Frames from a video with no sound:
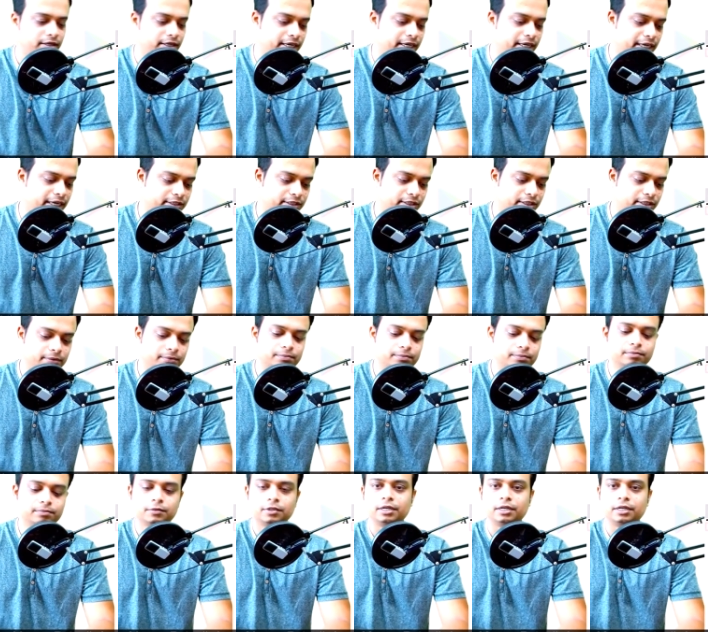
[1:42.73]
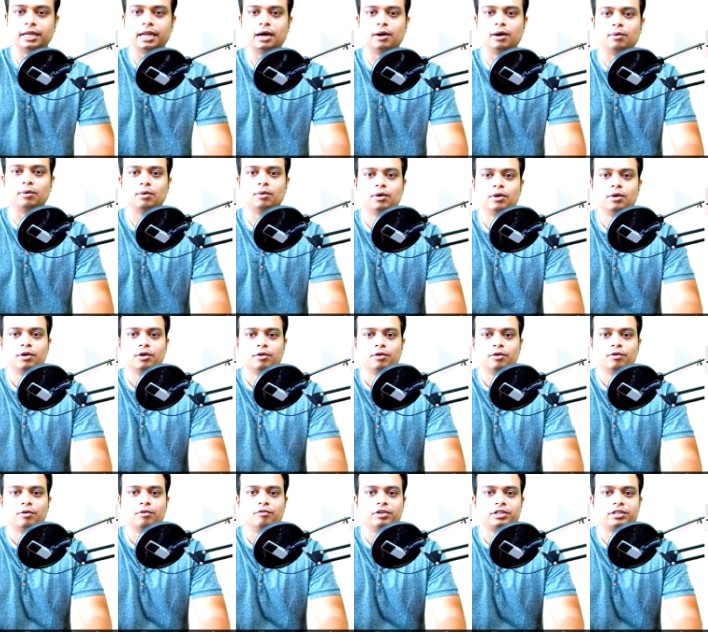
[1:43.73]
done sir now
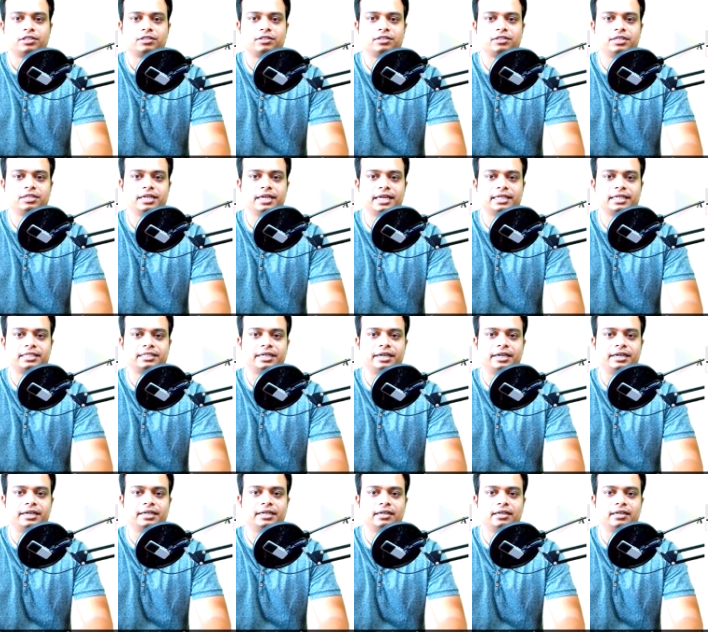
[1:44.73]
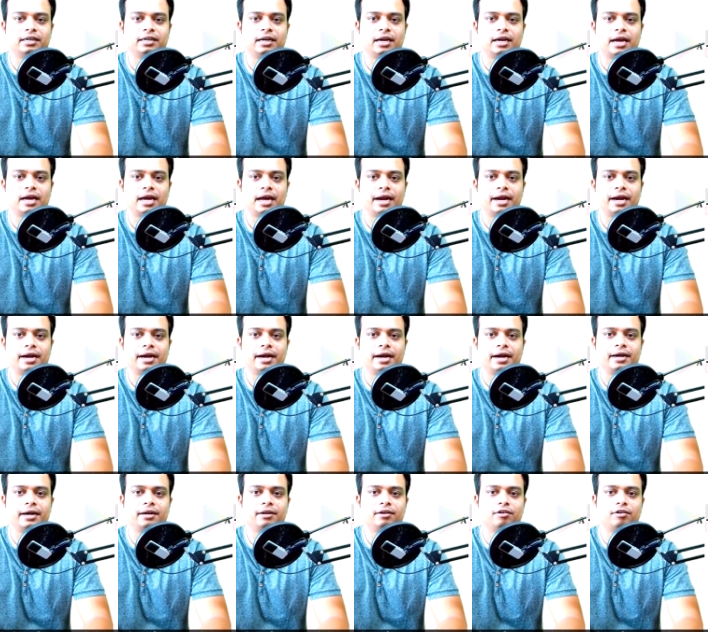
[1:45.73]
with c as center
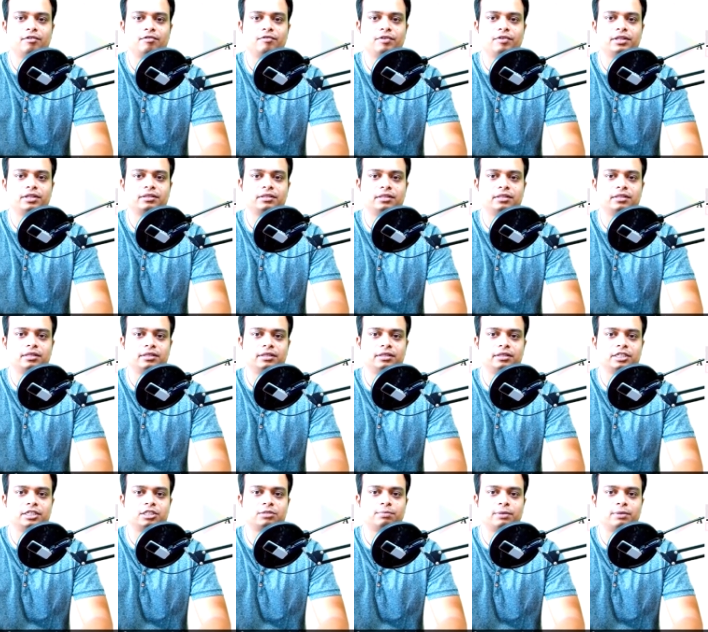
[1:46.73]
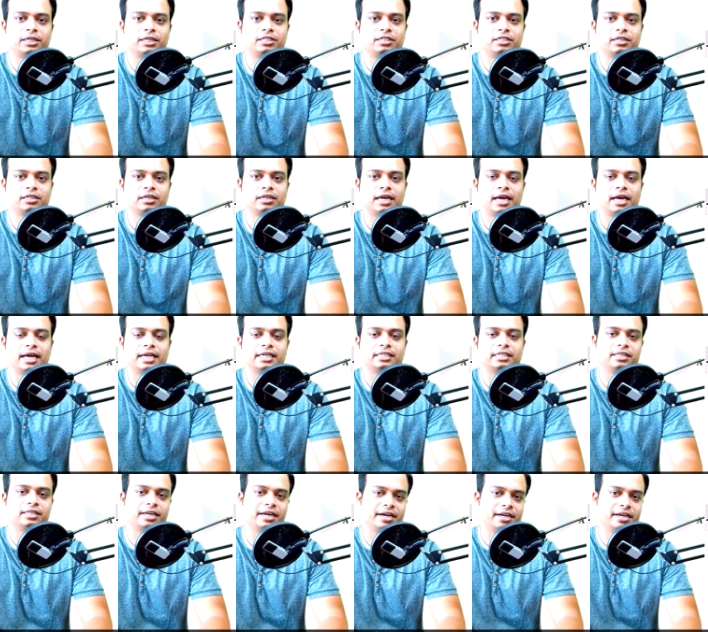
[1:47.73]
and with this much
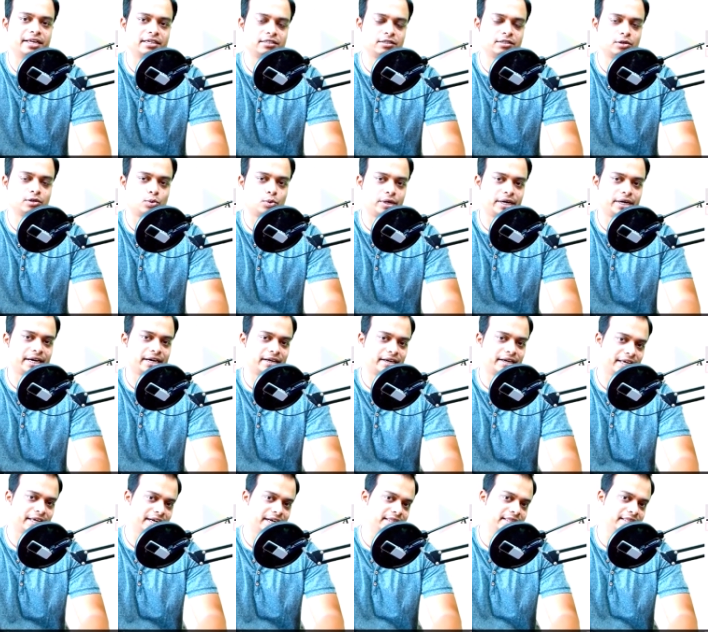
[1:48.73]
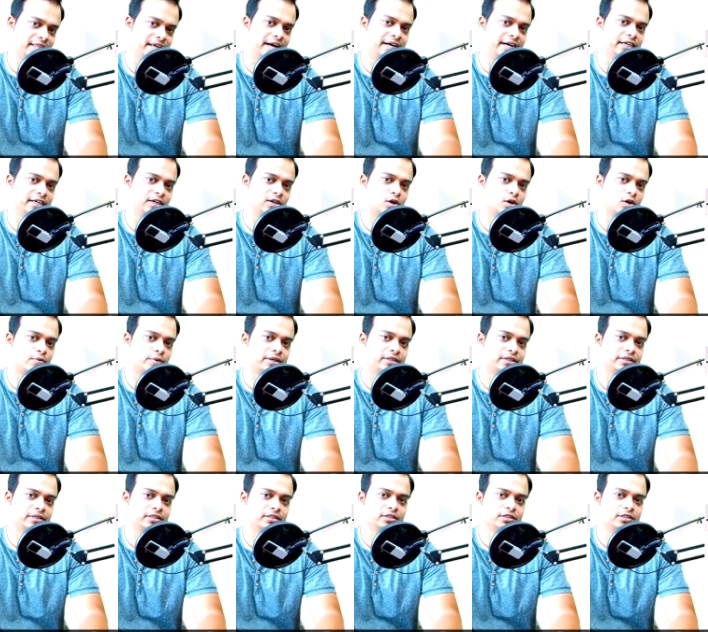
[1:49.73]
as the radius rotate again in the
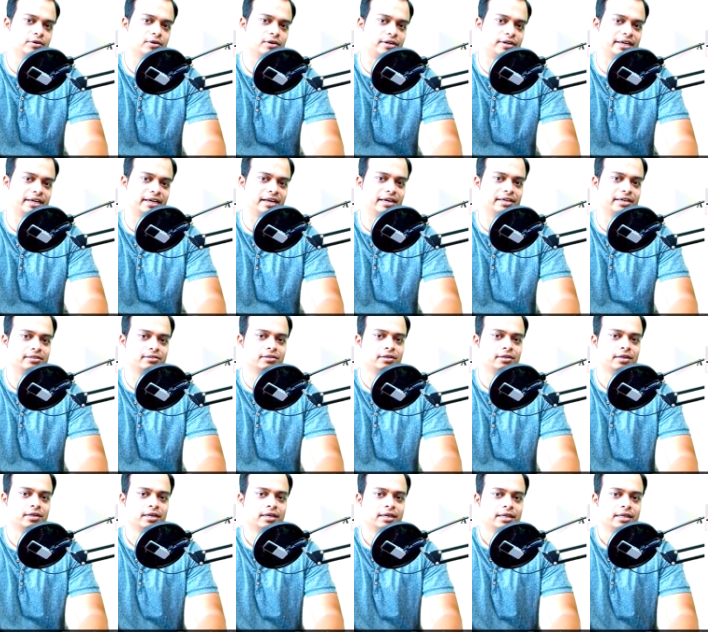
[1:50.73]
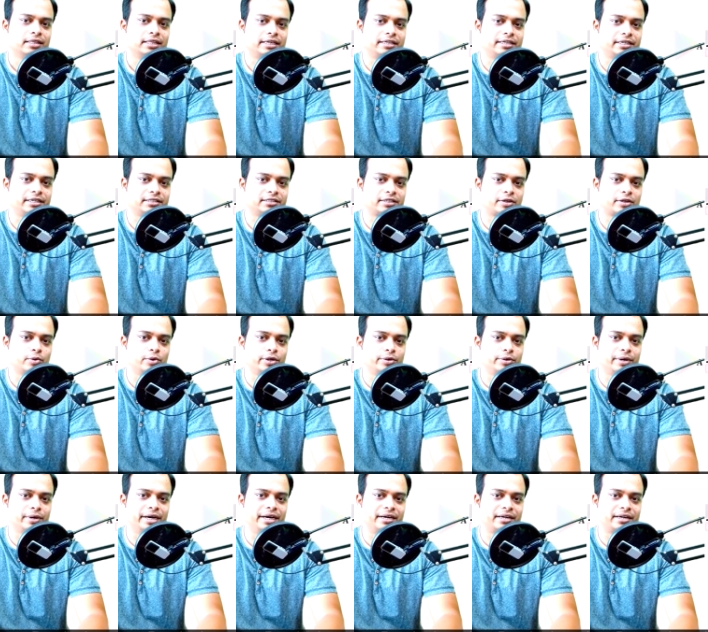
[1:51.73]
anti-clockwise sense you'll realize that it is going
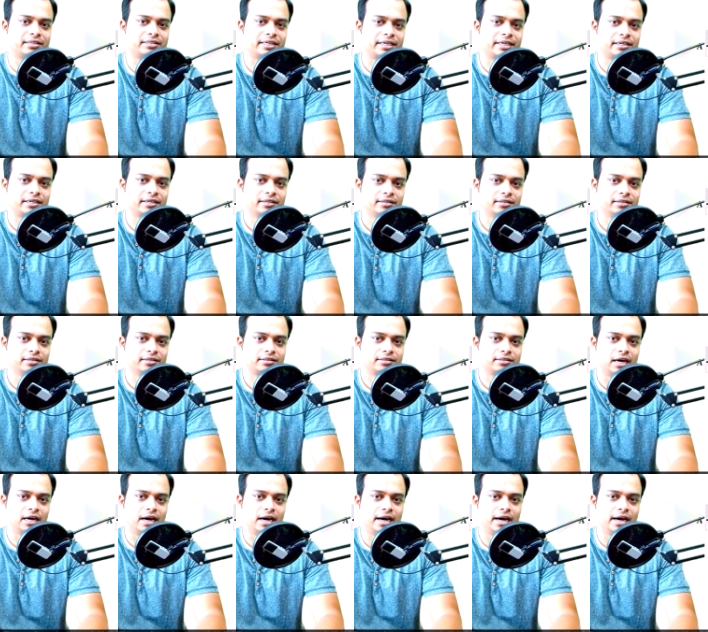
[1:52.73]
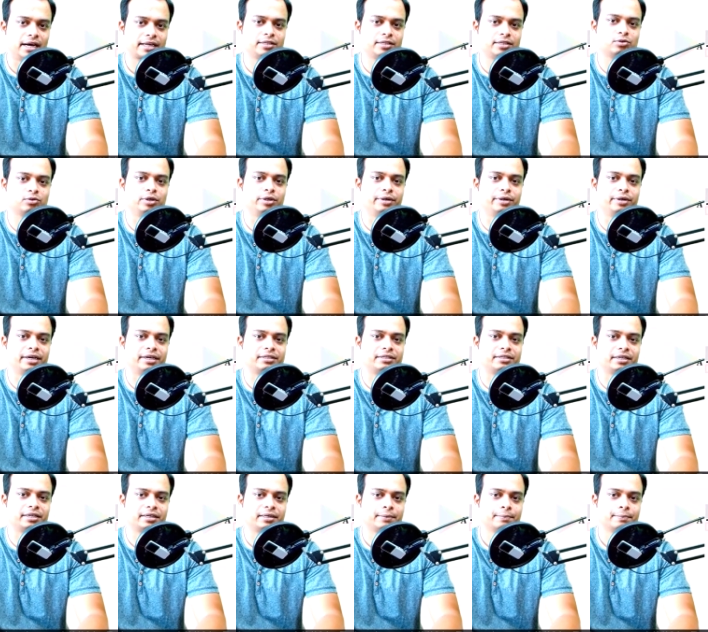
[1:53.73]
to intersect this arc is going to
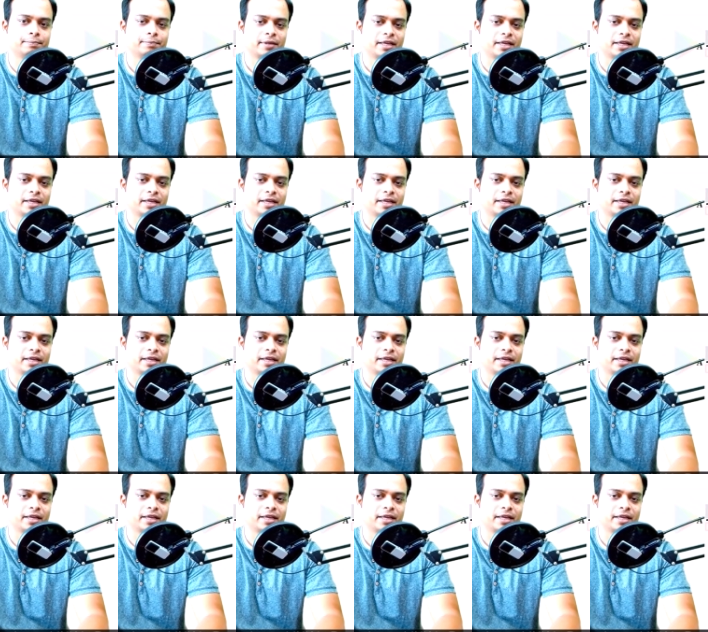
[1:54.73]
intersect